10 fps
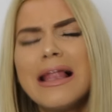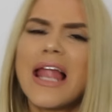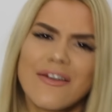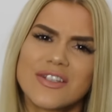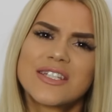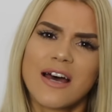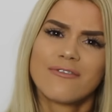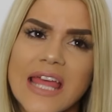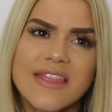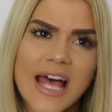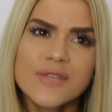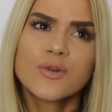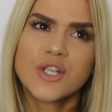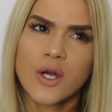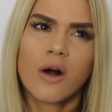Life is tough. That's
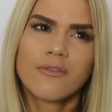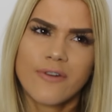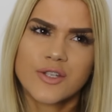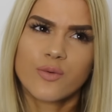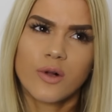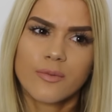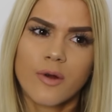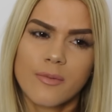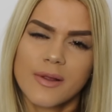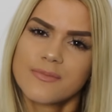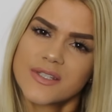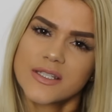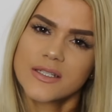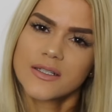what you call first world problems.